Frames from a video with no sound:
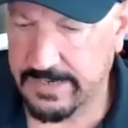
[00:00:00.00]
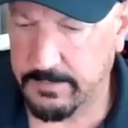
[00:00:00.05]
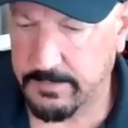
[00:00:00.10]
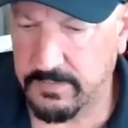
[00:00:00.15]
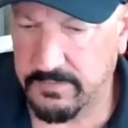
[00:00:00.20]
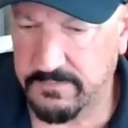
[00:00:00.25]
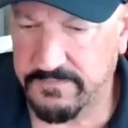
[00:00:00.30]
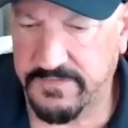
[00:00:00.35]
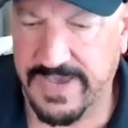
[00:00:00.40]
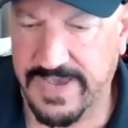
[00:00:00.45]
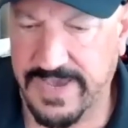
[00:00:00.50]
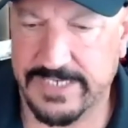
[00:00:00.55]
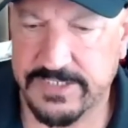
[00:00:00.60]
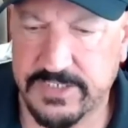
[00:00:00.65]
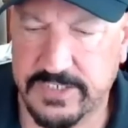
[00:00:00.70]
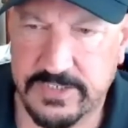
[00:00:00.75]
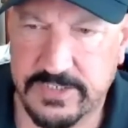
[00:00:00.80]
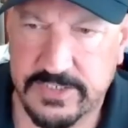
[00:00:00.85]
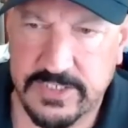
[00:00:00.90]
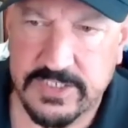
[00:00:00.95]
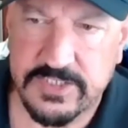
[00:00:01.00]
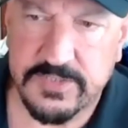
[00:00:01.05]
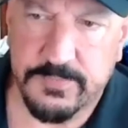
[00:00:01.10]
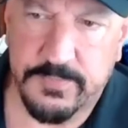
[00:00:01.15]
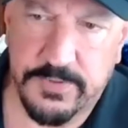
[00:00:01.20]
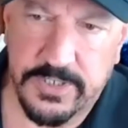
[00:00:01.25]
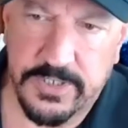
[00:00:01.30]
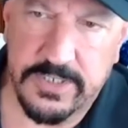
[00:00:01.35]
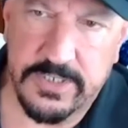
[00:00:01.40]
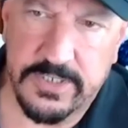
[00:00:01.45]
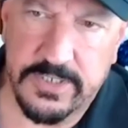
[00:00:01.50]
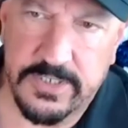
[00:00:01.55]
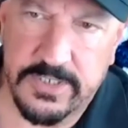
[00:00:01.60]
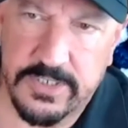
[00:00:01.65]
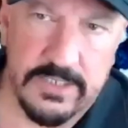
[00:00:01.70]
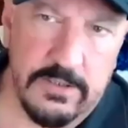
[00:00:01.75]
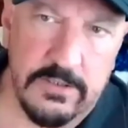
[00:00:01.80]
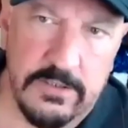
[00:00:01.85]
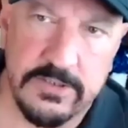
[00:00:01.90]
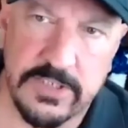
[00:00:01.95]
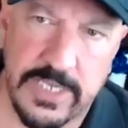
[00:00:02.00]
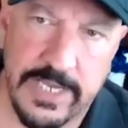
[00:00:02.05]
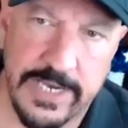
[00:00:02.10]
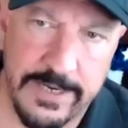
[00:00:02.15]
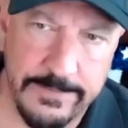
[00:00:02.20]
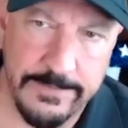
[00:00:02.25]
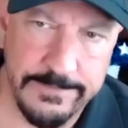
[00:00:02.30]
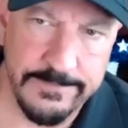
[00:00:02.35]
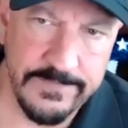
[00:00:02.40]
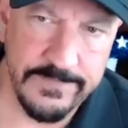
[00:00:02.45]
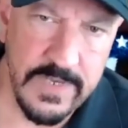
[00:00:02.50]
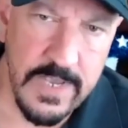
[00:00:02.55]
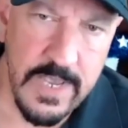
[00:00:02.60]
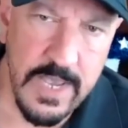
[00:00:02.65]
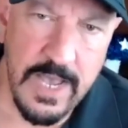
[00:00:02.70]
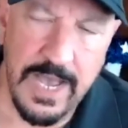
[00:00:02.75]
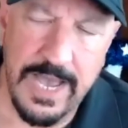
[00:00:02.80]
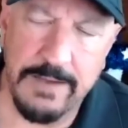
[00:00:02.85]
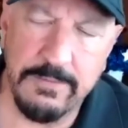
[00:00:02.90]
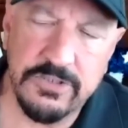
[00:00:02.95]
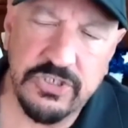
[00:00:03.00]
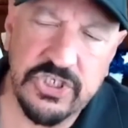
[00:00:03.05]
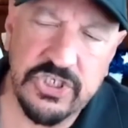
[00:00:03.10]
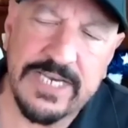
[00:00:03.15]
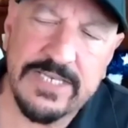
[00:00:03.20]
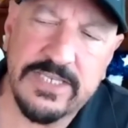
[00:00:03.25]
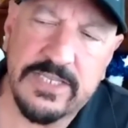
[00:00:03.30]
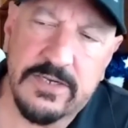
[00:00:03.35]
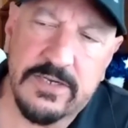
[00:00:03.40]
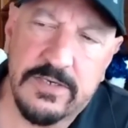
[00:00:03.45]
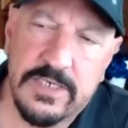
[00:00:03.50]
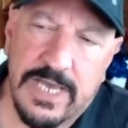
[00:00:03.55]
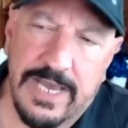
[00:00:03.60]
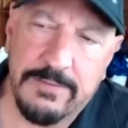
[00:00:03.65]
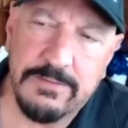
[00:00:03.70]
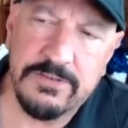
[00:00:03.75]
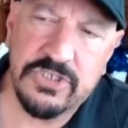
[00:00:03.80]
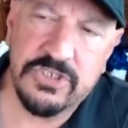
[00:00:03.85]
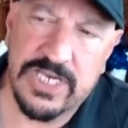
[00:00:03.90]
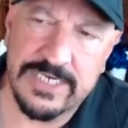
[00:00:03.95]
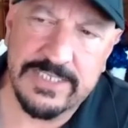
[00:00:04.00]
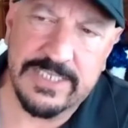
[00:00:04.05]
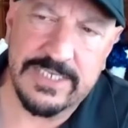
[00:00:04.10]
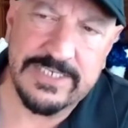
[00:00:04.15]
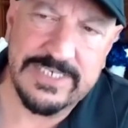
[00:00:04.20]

to move fast because this is a pretty good deal. looks like. I would yeah, check. The, gonna... I would check the